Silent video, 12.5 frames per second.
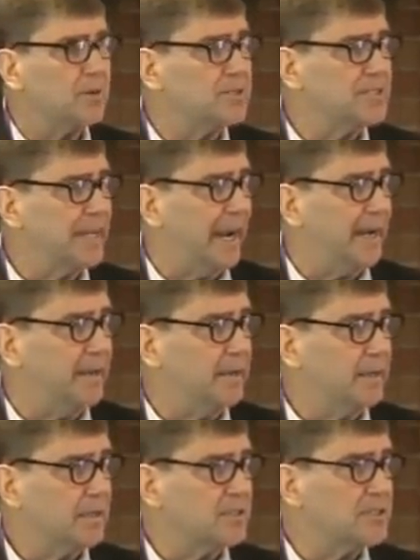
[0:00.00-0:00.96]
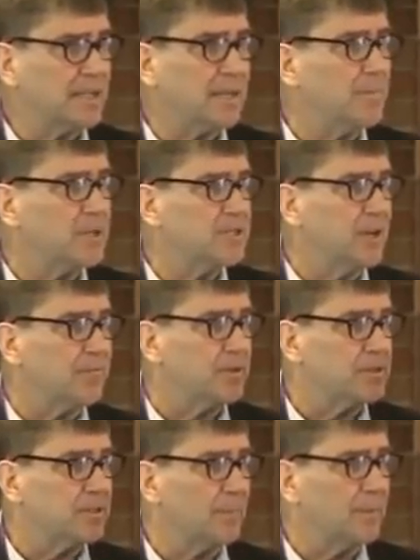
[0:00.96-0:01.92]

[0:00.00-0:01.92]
or ten, there's not that much difference.